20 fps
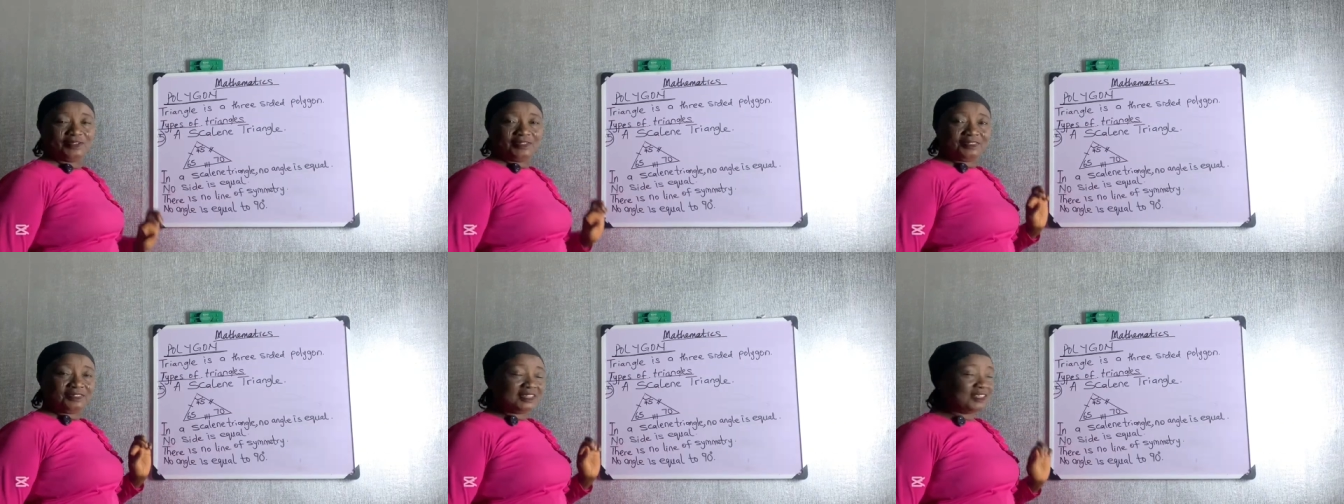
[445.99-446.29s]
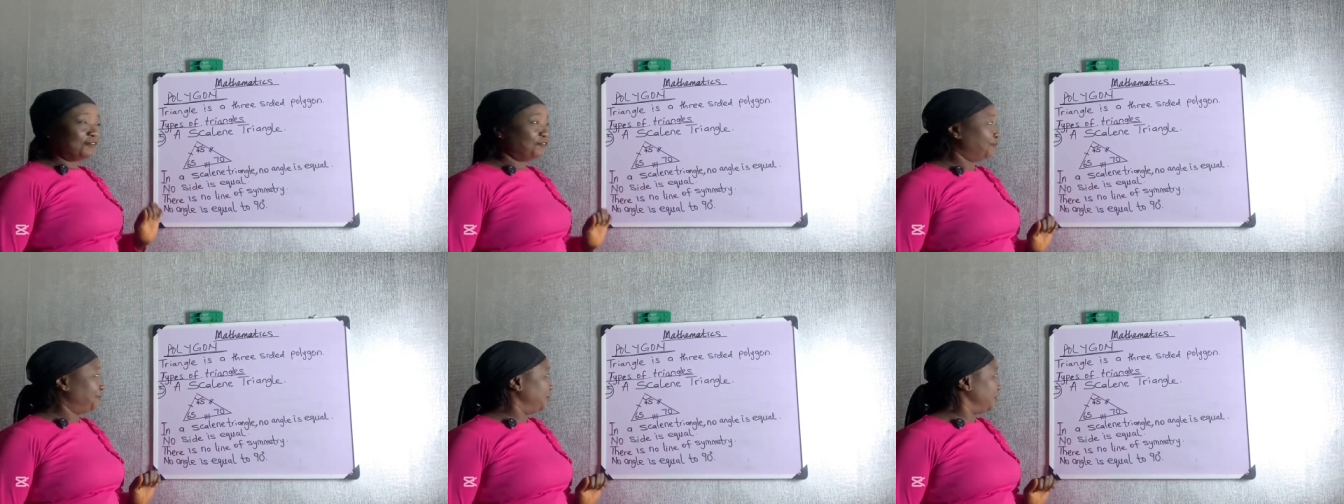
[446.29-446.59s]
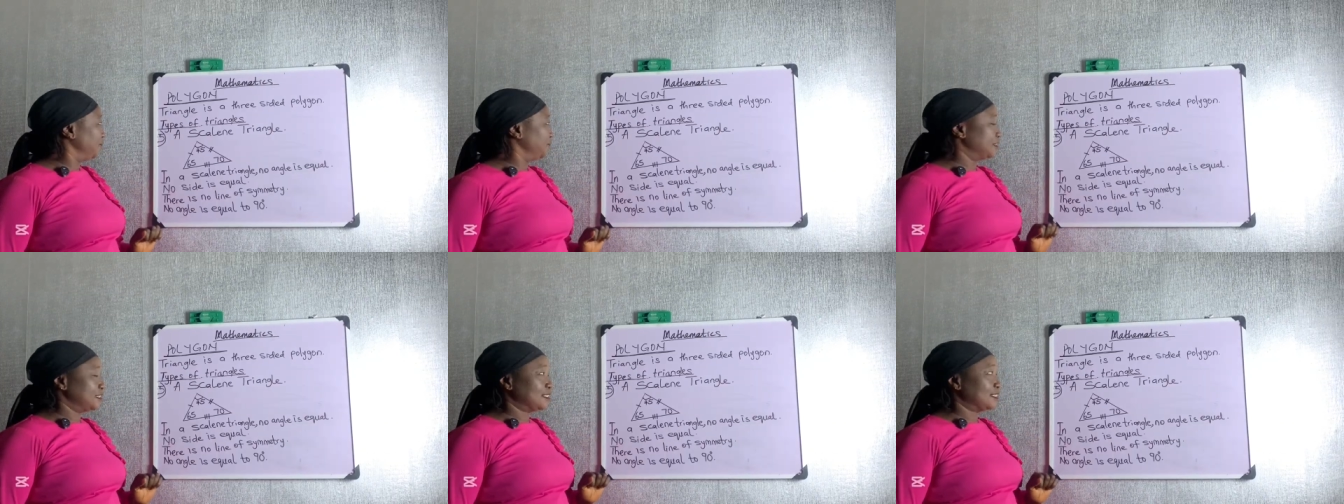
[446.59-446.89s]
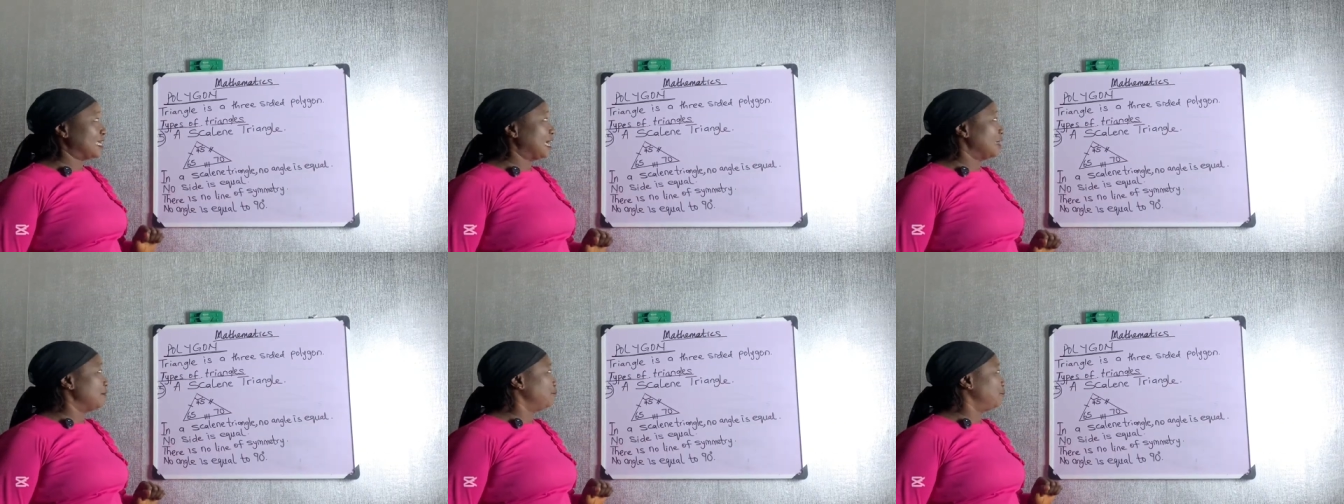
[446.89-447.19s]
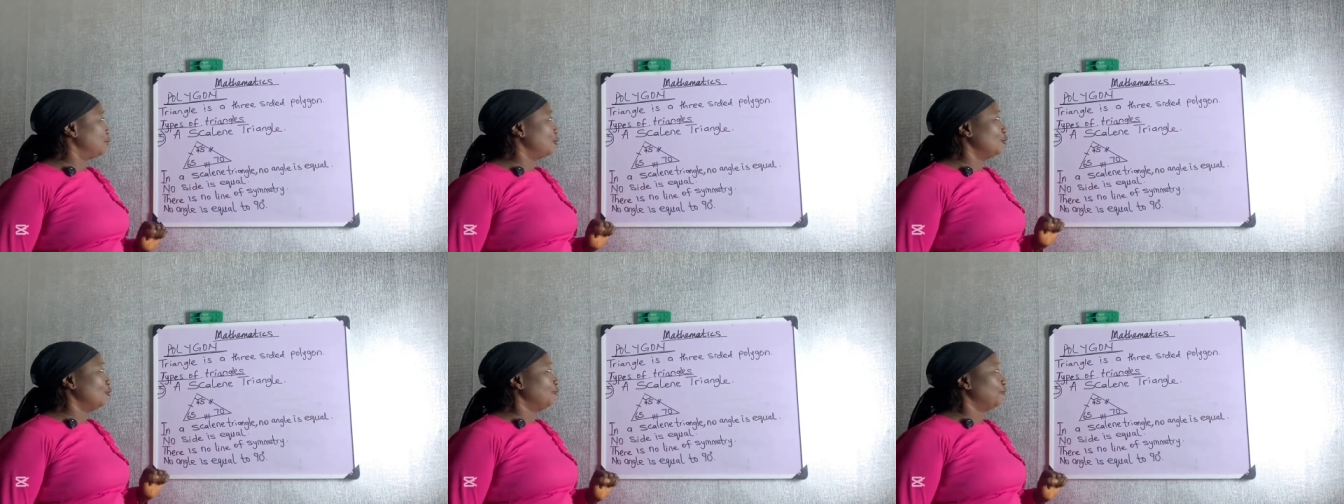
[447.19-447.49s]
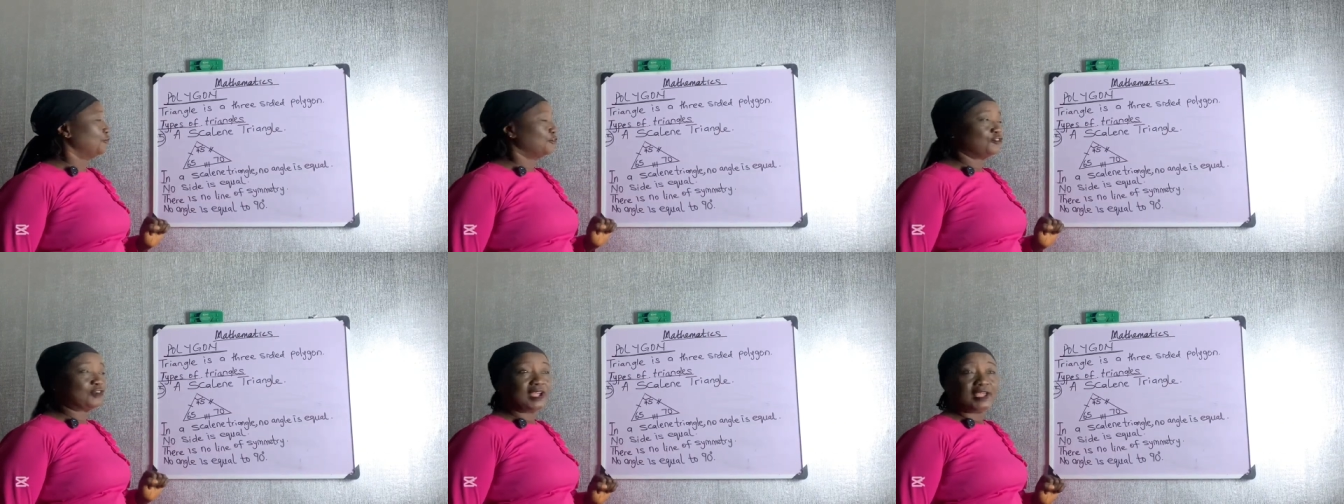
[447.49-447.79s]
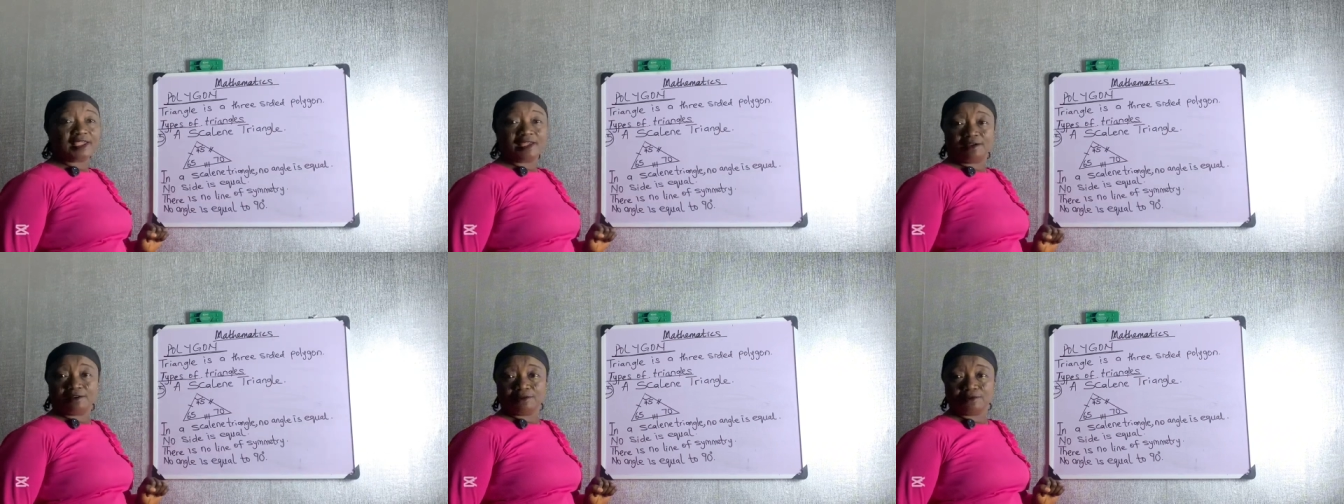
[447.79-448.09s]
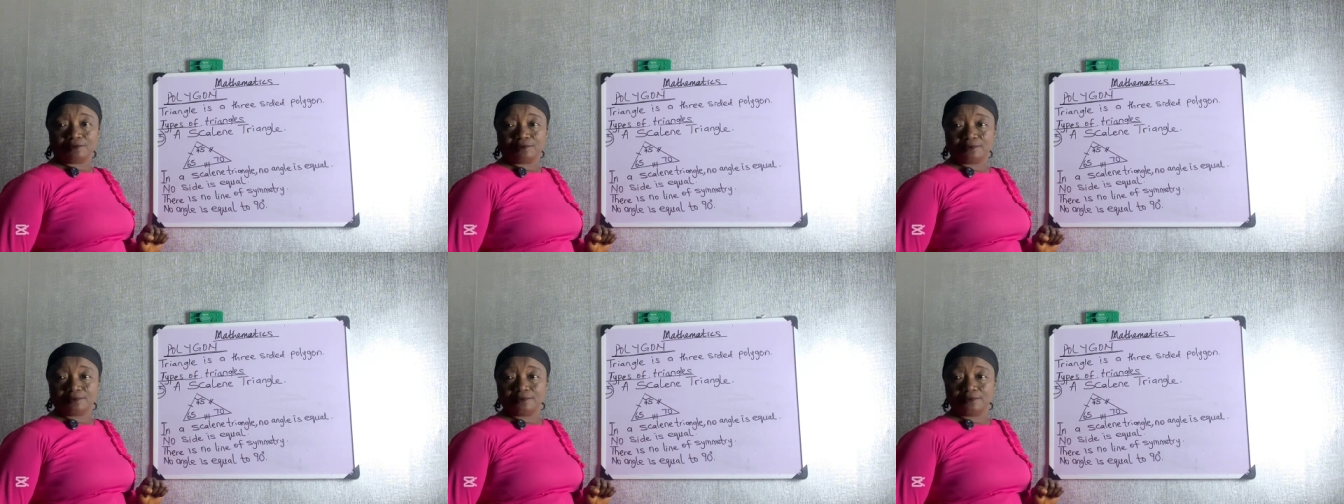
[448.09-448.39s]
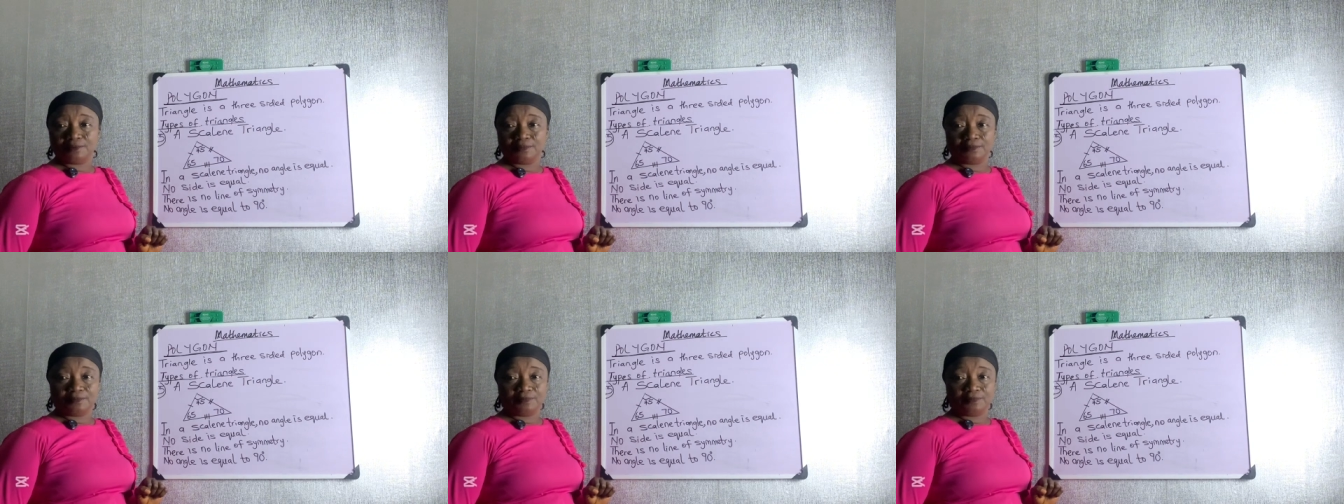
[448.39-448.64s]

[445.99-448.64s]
The fifth type of triangle